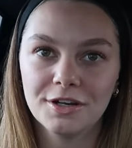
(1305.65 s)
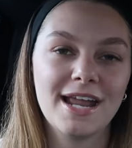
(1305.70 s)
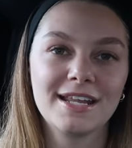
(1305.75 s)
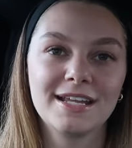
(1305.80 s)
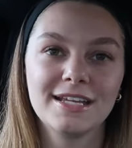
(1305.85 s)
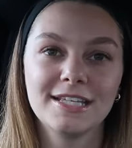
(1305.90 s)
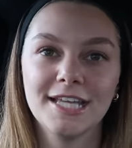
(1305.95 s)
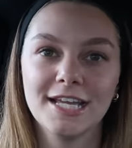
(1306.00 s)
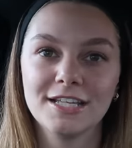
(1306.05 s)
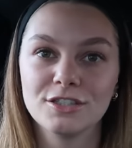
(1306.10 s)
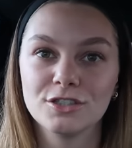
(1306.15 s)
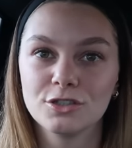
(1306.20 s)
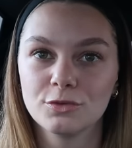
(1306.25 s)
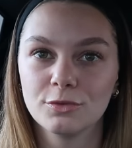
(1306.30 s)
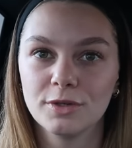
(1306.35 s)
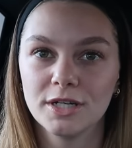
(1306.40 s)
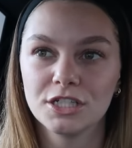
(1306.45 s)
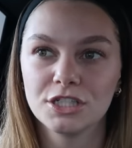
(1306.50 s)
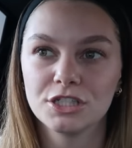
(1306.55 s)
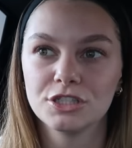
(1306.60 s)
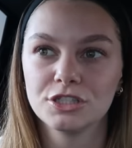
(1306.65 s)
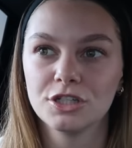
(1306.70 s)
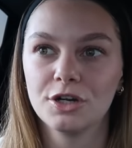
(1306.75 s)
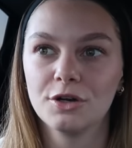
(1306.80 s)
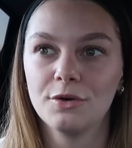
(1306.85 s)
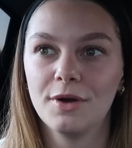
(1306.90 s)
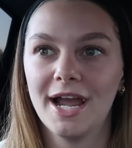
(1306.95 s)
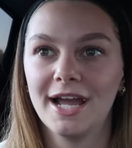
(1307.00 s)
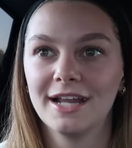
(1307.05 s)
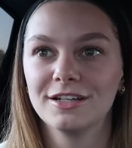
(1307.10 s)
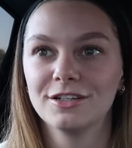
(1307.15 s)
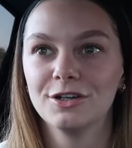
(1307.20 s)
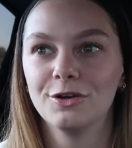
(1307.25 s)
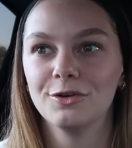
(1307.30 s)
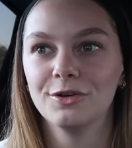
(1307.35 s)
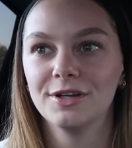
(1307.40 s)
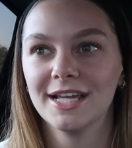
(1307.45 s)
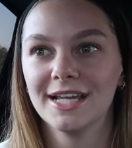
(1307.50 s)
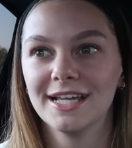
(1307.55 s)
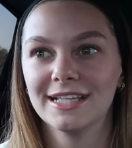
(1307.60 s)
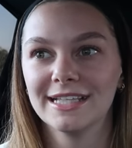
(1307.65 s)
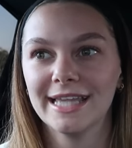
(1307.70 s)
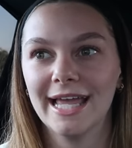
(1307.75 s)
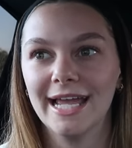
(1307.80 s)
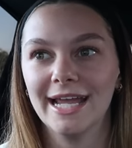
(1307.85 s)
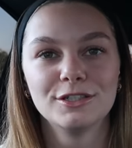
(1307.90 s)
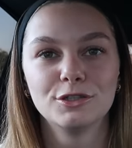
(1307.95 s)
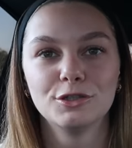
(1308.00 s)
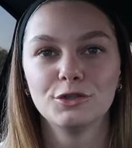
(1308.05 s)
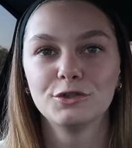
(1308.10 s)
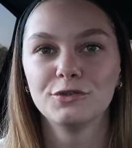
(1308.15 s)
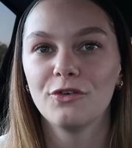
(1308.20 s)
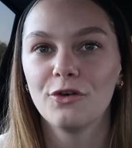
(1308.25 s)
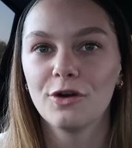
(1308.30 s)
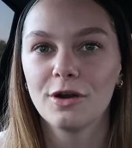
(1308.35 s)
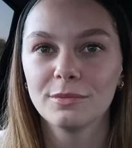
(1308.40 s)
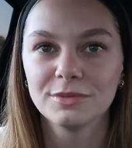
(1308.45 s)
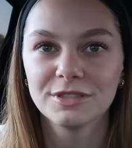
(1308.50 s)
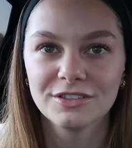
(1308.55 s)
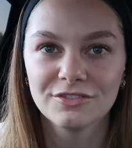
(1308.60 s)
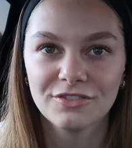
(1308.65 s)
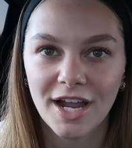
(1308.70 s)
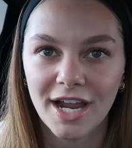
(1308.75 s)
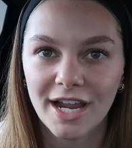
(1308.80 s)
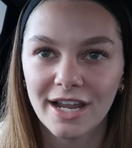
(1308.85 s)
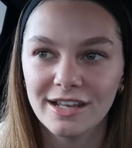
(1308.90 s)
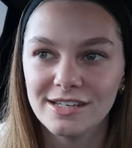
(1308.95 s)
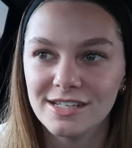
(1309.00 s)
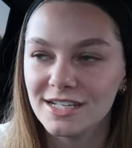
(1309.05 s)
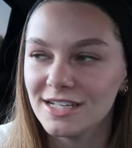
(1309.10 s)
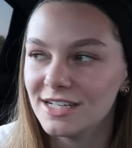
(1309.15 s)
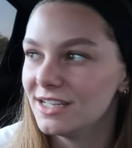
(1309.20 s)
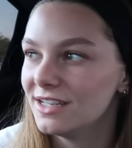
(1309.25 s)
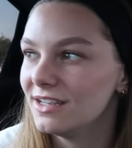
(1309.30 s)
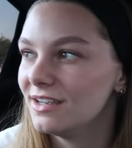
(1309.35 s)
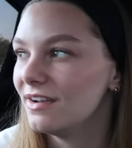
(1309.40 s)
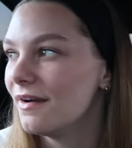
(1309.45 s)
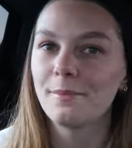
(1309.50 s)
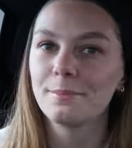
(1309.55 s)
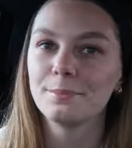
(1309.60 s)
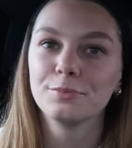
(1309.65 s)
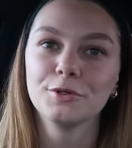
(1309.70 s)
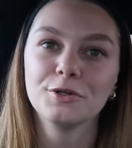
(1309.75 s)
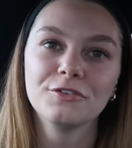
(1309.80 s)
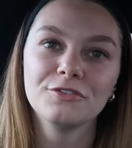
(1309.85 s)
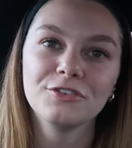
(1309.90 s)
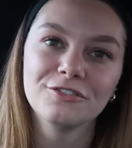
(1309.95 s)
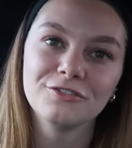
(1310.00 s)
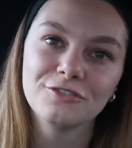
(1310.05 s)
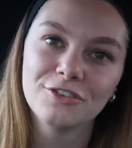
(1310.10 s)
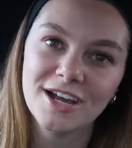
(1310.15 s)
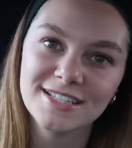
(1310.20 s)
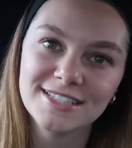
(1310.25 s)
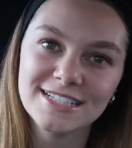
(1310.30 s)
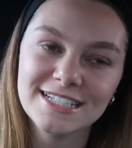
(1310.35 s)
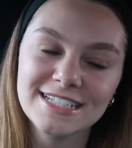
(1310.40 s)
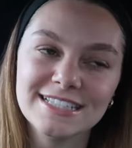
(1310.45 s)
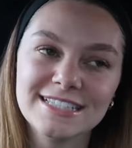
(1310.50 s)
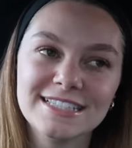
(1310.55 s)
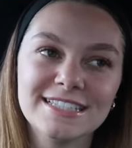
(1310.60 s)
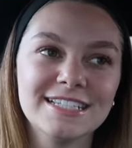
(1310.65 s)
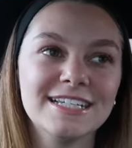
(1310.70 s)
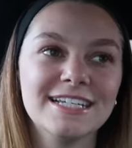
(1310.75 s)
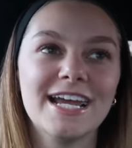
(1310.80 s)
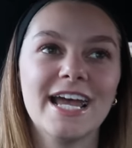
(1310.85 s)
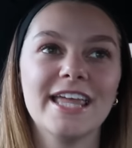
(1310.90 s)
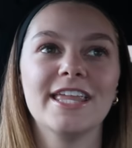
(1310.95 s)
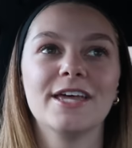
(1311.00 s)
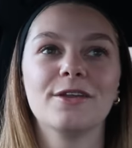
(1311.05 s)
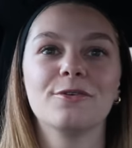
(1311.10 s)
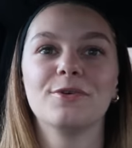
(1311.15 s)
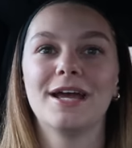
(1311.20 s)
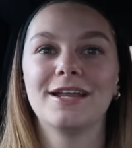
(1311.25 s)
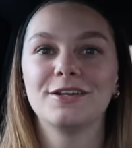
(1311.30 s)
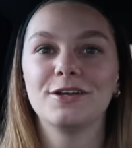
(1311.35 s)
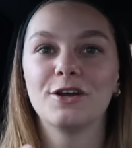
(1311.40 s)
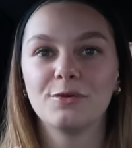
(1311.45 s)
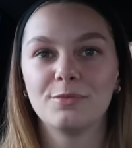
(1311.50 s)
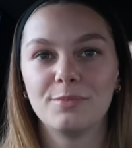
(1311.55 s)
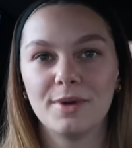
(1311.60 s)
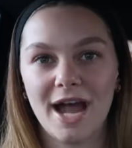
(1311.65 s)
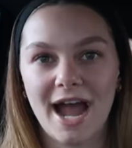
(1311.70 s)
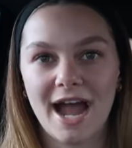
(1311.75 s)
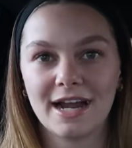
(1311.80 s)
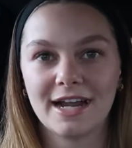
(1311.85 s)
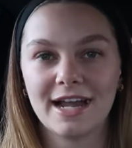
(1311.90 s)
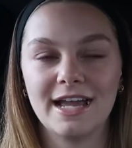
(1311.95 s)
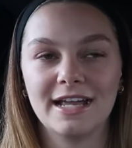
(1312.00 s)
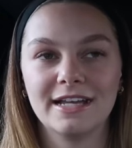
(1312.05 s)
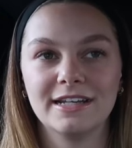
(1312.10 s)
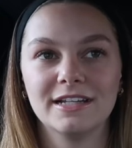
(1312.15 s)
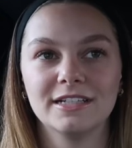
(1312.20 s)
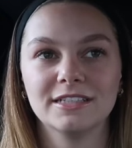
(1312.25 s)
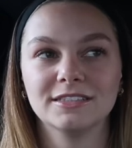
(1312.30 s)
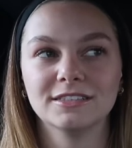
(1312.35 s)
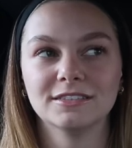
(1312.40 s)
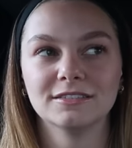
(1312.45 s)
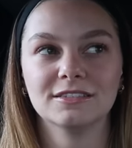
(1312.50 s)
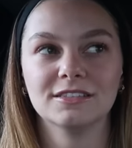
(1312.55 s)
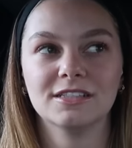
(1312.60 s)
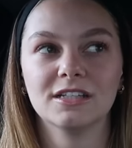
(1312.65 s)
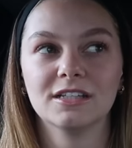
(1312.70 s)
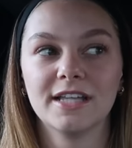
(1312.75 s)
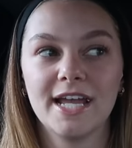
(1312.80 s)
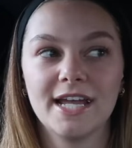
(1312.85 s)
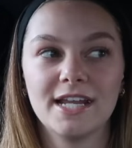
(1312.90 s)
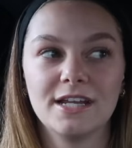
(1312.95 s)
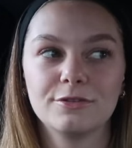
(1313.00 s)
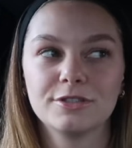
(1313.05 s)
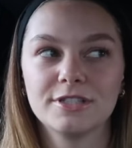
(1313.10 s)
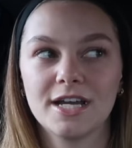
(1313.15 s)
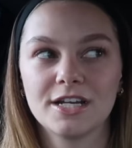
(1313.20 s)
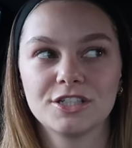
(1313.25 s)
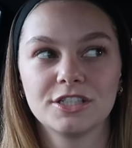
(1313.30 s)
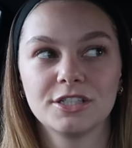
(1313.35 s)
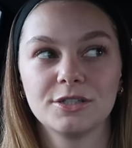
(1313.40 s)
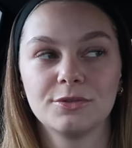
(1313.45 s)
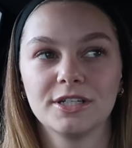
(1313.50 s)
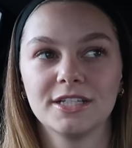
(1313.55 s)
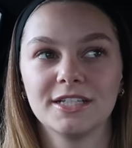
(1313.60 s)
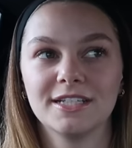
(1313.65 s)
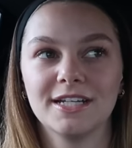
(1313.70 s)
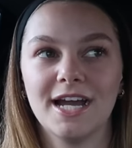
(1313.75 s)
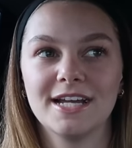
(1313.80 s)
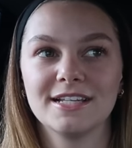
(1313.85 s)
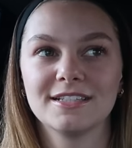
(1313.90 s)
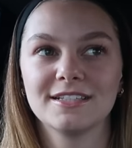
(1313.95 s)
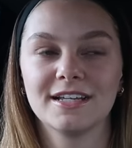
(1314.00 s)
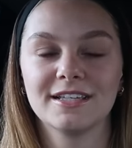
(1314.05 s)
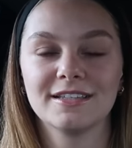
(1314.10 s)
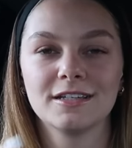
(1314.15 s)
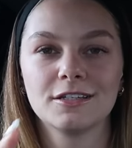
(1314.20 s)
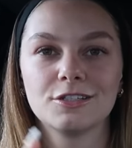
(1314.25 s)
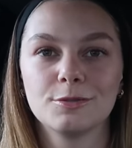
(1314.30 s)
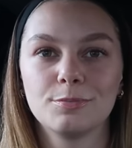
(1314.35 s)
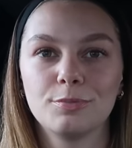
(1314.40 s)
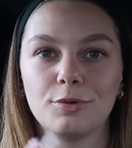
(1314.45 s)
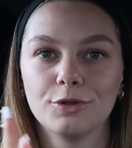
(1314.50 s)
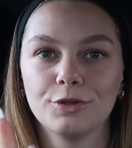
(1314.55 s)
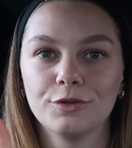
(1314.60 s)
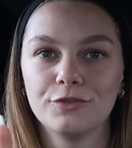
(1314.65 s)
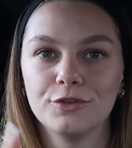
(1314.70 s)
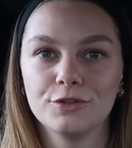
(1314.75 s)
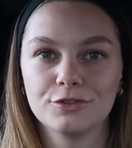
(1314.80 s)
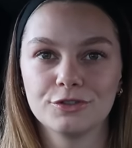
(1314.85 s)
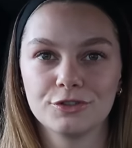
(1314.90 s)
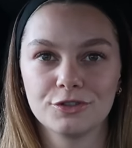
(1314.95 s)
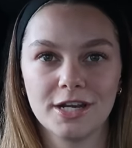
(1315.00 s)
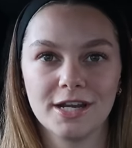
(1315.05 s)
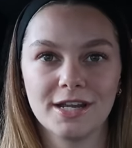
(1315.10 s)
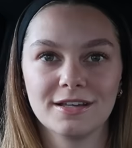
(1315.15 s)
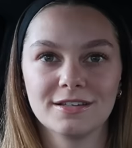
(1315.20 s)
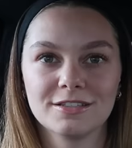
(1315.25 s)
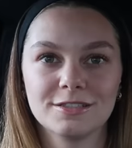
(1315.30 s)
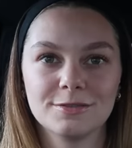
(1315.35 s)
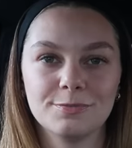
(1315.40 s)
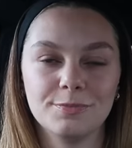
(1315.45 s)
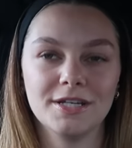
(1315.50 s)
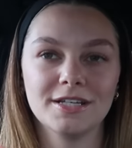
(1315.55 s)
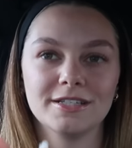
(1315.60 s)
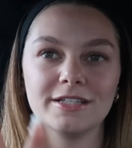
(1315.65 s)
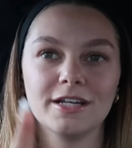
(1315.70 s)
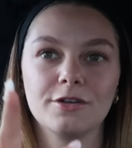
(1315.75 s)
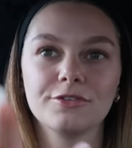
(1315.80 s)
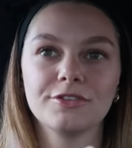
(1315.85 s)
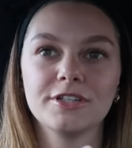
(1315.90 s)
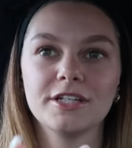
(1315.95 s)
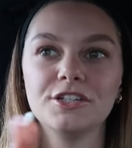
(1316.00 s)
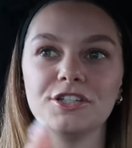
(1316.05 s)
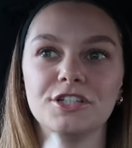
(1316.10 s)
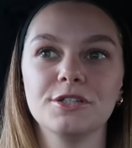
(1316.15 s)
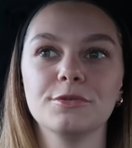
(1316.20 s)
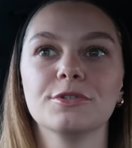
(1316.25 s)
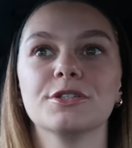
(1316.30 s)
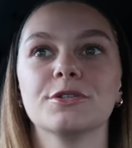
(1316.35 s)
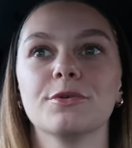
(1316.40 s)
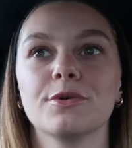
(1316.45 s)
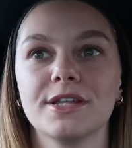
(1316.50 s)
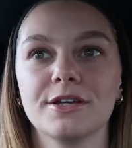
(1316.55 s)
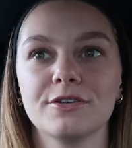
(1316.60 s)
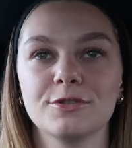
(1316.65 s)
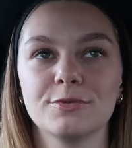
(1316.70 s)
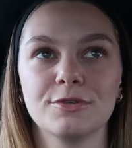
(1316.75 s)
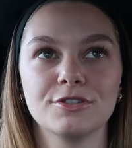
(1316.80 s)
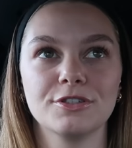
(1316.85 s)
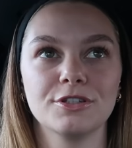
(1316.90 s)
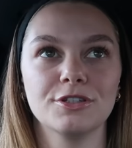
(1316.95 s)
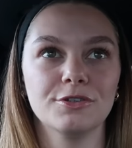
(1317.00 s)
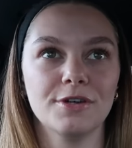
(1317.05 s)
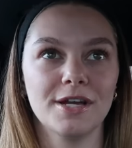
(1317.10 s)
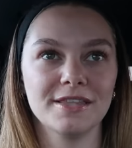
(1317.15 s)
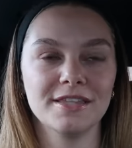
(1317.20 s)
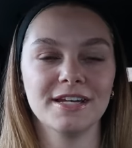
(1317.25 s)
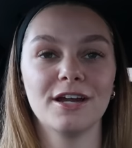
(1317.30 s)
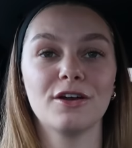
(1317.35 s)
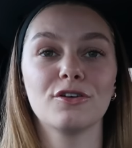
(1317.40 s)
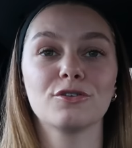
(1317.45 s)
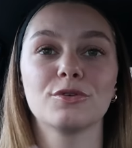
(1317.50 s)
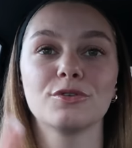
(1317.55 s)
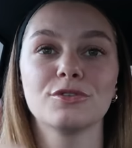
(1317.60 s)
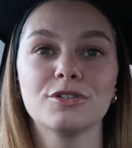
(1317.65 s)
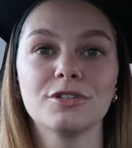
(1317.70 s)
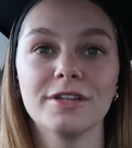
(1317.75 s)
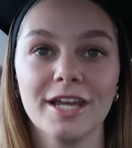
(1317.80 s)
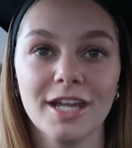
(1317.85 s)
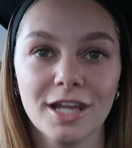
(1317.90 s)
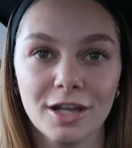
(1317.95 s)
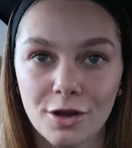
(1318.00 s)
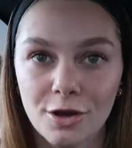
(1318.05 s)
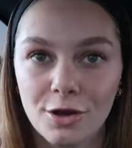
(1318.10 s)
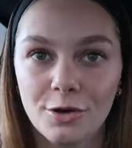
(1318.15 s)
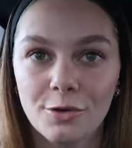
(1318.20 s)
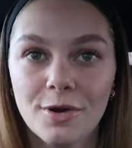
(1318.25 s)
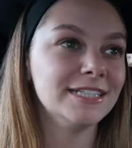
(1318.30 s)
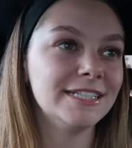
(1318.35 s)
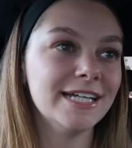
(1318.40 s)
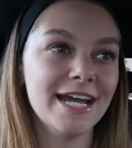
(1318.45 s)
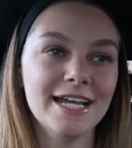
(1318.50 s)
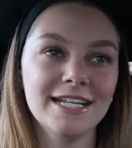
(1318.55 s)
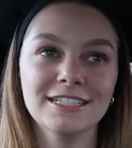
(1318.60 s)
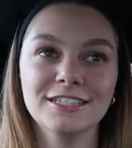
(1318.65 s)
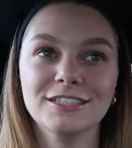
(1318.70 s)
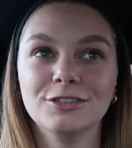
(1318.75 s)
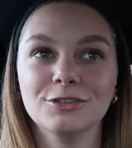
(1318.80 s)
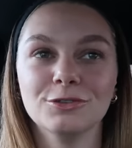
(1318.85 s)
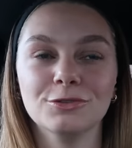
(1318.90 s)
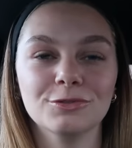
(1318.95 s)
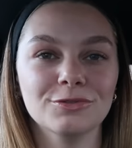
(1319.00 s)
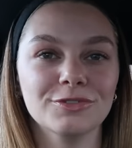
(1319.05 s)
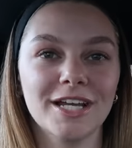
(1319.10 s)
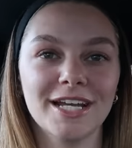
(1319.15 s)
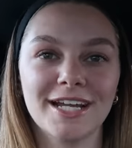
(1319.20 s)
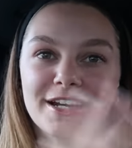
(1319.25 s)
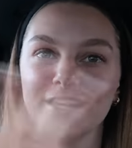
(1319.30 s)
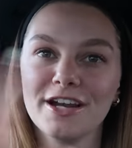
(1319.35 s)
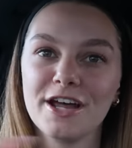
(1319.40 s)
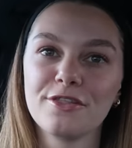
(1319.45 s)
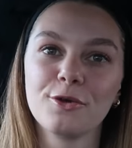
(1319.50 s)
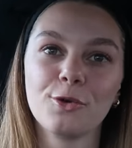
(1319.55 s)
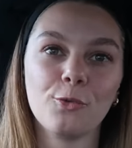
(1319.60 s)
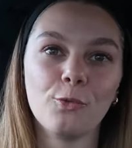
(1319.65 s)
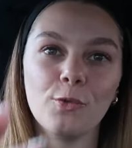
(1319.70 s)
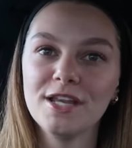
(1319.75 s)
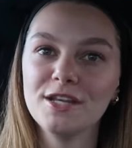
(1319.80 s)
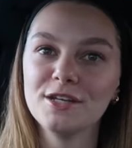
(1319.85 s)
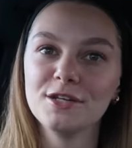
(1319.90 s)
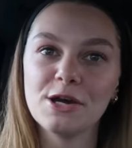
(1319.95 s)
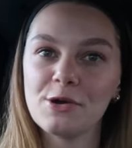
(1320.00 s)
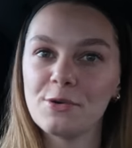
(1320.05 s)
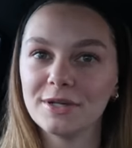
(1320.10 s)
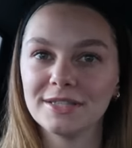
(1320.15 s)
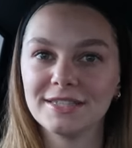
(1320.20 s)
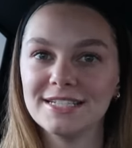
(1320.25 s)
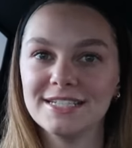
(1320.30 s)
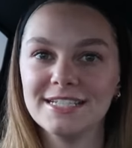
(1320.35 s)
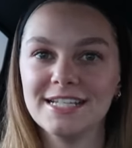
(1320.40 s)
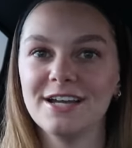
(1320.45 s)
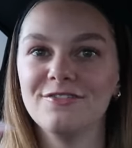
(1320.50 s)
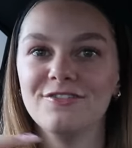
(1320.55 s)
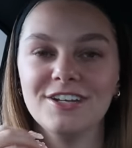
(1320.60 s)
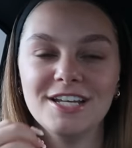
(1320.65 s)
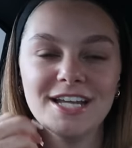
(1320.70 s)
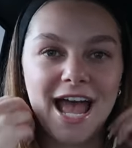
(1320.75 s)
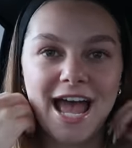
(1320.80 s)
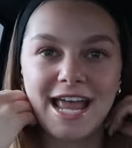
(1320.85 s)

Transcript: I had to get that switched, so I had to go get like two forms of ID, proof of residency, and then we had to go back, and the lady was actually really nice, and I think she pulled a few strings because I don't think she was the one that was supposed to do it. I think I was supposed to like go get into like another window at the DMV.